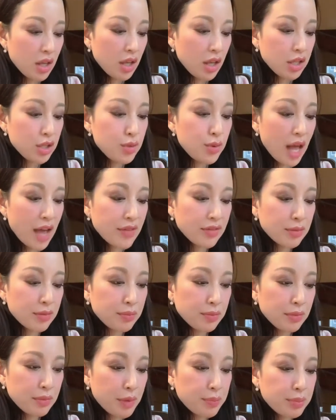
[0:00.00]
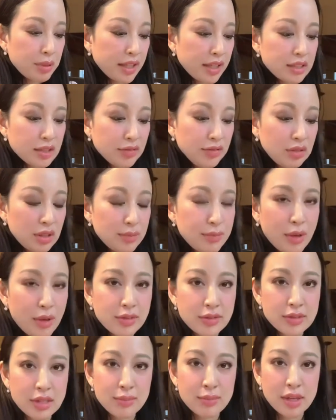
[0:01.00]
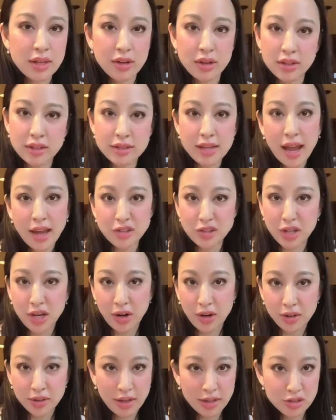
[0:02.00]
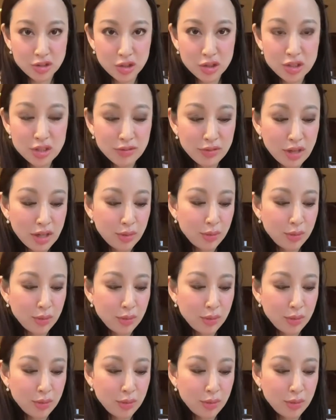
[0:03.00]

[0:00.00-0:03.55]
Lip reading: you have a plentiful amount of something called attached keratinized gingiva,